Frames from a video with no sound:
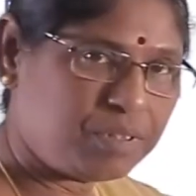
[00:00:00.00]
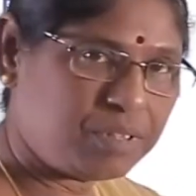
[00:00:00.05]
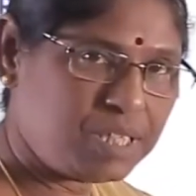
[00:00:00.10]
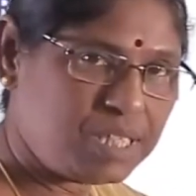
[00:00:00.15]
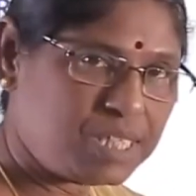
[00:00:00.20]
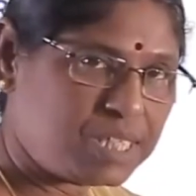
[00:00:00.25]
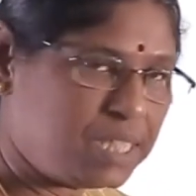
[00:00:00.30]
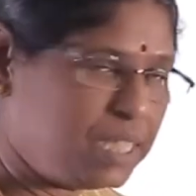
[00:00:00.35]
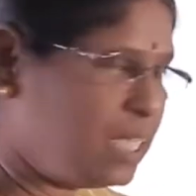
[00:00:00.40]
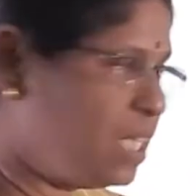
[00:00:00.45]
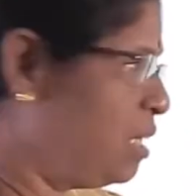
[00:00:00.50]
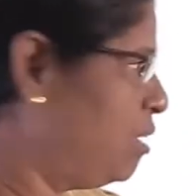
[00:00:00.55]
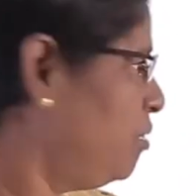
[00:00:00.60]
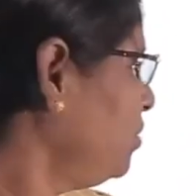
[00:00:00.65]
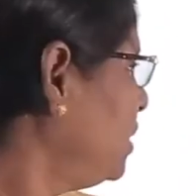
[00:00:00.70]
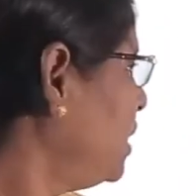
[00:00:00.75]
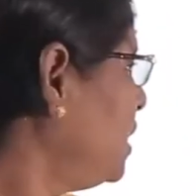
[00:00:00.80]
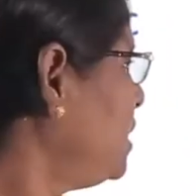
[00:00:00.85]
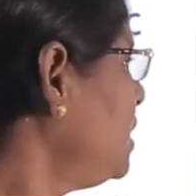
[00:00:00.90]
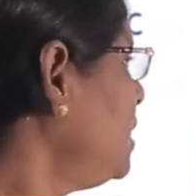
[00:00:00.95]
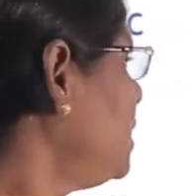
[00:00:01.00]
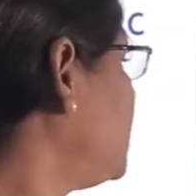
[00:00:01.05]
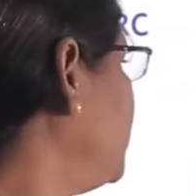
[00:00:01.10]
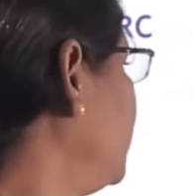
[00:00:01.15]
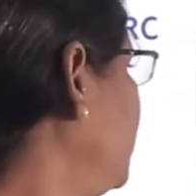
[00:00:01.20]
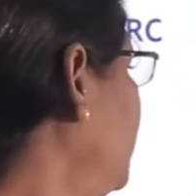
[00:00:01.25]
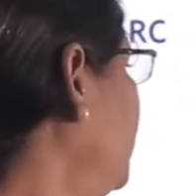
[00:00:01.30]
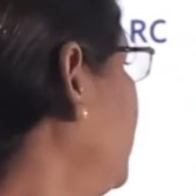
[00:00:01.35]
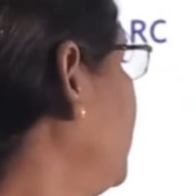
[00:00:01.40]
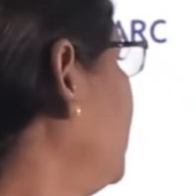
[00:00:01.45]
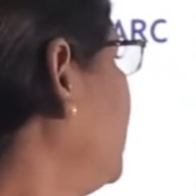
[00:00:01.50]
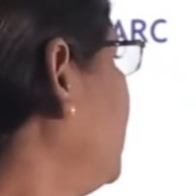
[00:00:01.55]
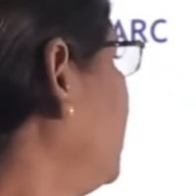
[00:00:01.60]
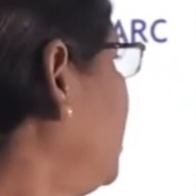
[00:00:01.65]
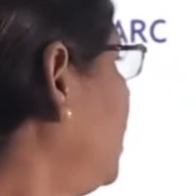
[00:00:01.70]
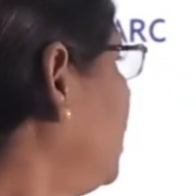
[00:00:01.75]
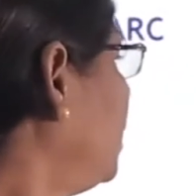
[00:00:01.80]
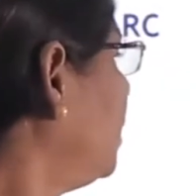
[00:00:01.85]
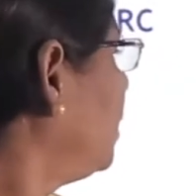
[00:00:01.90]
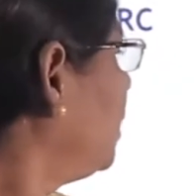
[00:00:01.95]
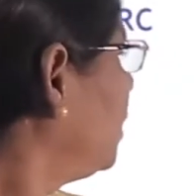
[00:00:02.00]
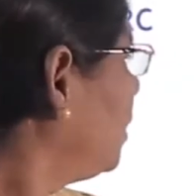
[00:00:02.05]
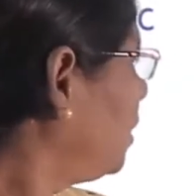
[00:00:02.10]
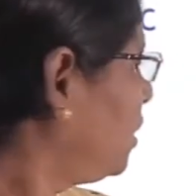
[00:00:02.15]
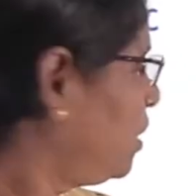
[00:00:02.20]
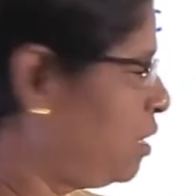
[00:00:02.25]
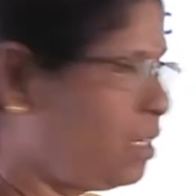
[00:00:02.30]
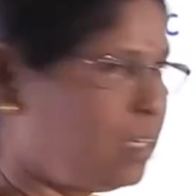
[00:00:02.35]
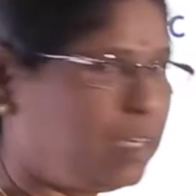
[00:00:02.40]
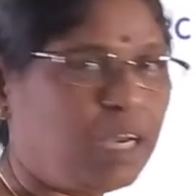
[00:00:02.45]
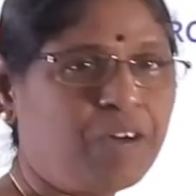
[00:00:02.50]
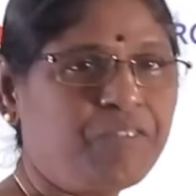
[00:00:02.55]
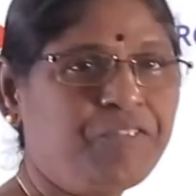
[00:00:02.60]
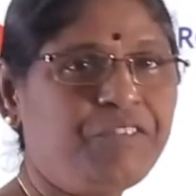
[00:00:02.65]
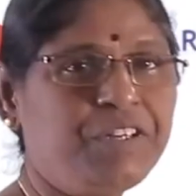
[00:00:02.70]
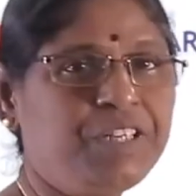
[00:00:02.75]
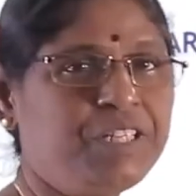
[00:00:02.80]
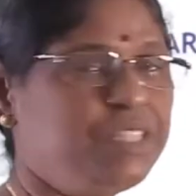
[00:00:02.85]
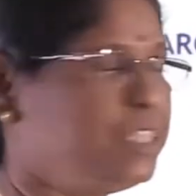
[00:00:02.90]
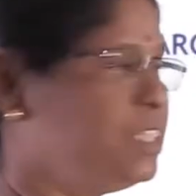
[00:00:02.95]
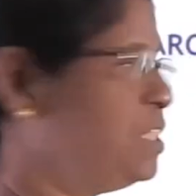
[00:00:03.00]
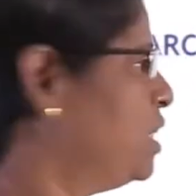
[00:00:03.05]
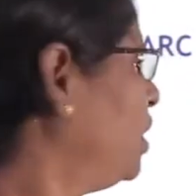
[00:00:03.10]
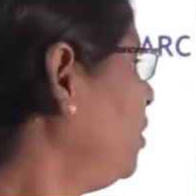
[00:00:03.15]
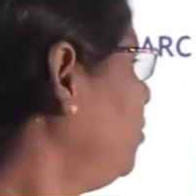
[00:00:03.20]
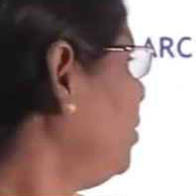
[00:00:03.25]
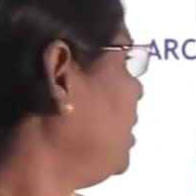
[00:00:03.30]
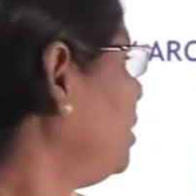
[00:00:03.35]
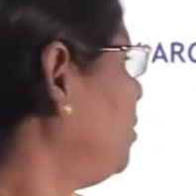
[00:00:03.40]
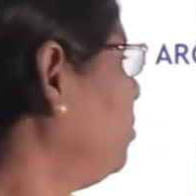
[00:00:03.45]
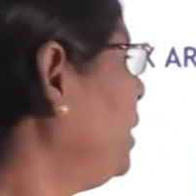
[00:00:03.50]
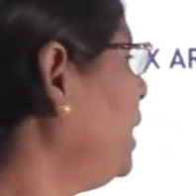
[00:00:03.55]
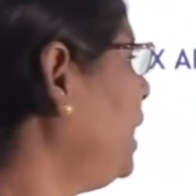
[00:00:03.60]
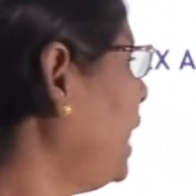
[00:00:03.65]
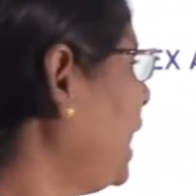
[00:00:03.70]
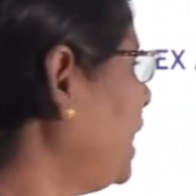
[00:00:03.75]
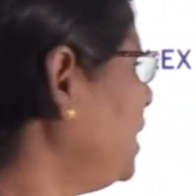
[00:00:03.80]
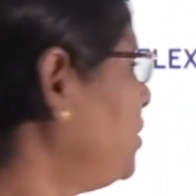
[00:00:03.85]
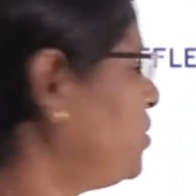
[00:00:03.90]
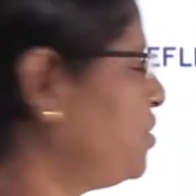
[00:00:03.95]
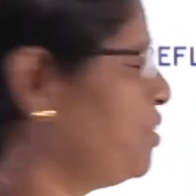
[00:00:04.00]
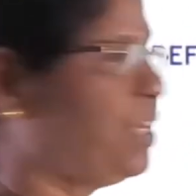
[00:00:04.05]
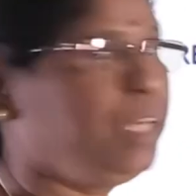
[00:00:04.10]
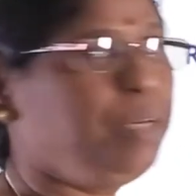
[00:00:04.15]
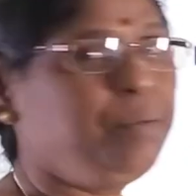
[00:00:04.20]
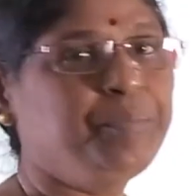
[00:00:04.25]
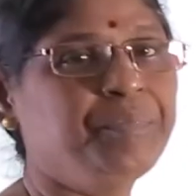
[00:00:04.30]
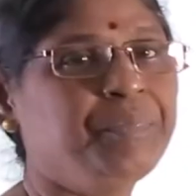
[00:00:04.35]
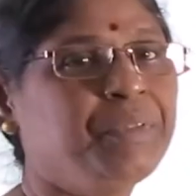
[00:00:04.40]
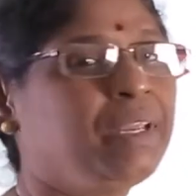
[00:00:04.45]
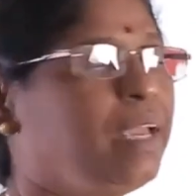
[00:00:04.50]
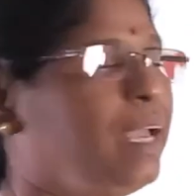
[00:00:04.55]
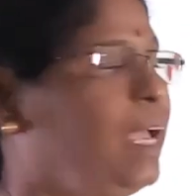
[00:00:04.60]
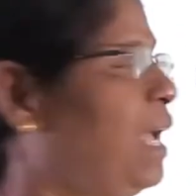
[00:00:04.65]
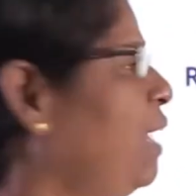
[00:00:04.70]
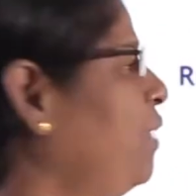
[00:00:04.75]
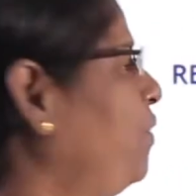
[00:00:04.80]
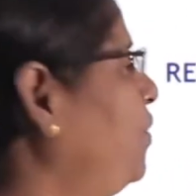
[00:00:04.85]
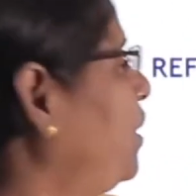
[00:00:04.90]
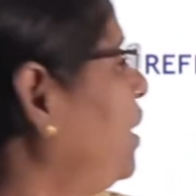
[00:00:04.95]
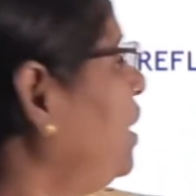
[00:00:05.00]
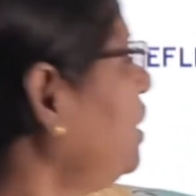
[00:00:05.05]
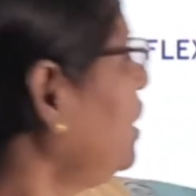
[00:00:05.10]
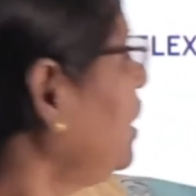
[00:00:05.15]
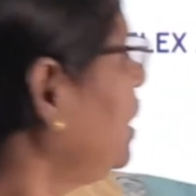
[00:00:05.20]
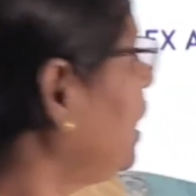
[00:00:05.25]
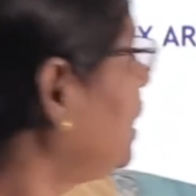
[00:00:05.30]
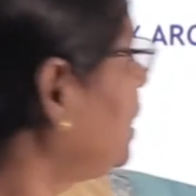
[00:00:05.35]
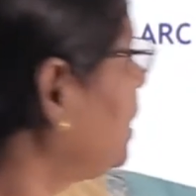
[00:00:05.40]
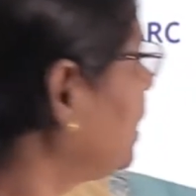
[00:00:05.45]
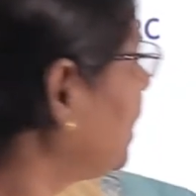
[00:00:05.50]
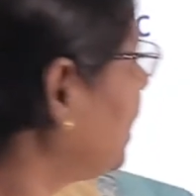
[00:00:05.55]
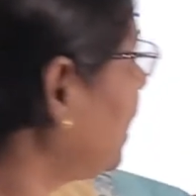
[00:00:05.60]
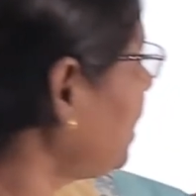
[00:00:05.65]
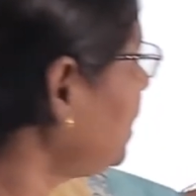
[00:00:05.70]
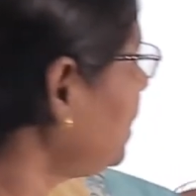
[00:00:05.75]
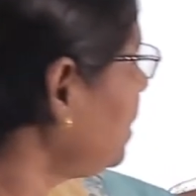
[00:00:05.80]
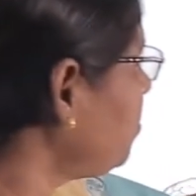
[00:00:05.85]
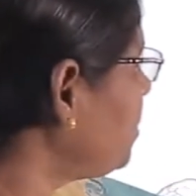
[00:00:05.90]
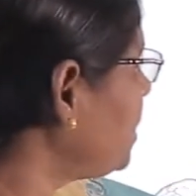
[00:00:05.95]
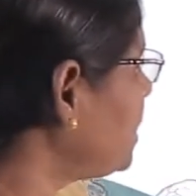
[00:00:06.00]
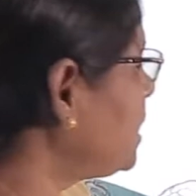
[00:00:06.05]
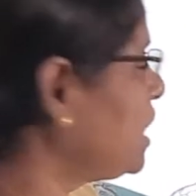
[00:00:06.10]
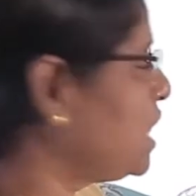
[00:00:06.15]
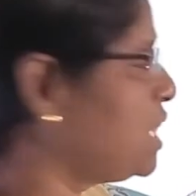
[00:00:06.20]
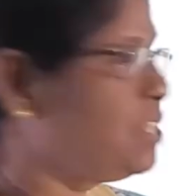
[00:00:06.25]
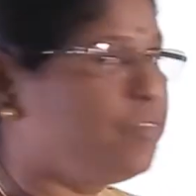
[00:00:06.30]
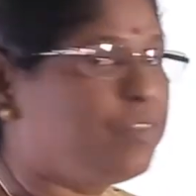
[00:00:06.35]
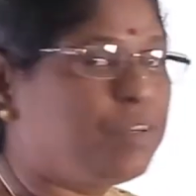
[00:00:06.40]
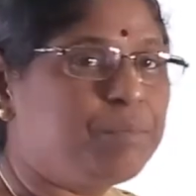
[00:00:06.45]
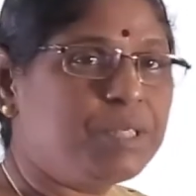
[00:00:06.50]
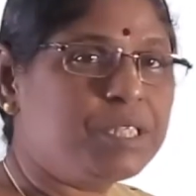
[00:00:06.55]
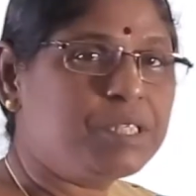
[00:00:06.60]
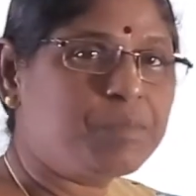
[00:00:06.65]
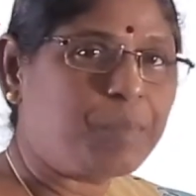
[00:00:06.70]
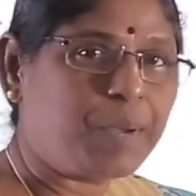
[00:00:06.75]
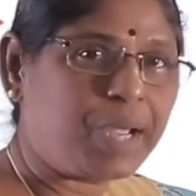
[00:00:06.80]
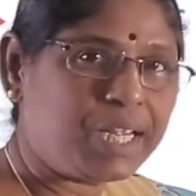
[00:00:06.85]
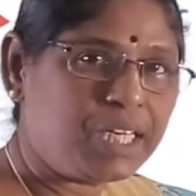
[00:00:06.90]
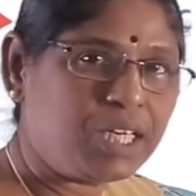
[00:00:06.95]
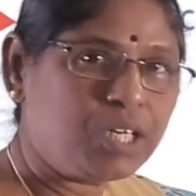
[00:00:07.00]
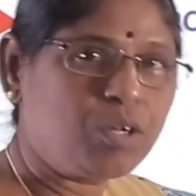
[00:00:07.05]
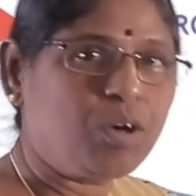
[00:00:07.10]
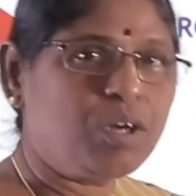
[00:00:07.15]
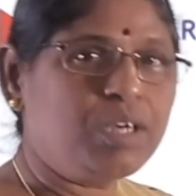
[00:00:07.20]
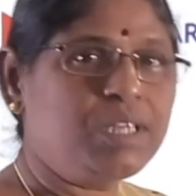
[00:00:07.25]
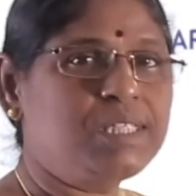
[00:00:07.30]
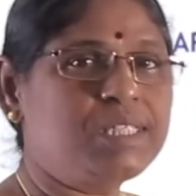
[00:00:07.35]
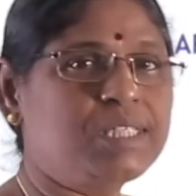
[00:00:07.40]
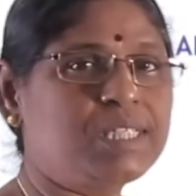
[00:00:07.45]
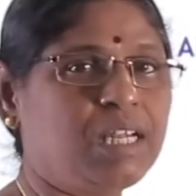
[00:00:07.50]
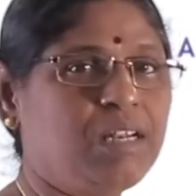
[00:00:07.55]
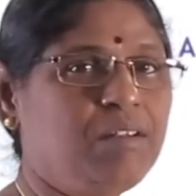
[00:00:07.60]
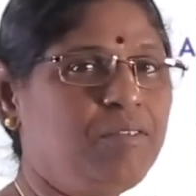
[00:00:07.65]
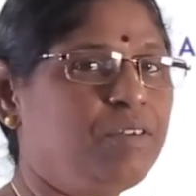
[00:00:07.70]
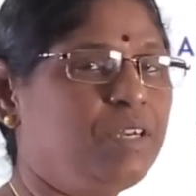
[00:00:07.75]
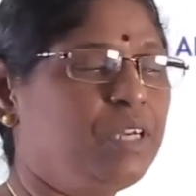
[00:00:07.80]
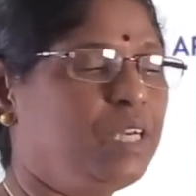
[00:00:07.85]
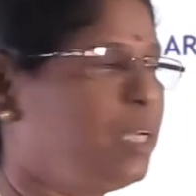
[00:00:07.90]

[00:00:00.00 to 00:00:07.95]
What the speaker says: this nerve, that is the afferent nerve, it will be entering, and then it will get the message from the spinal cord itself.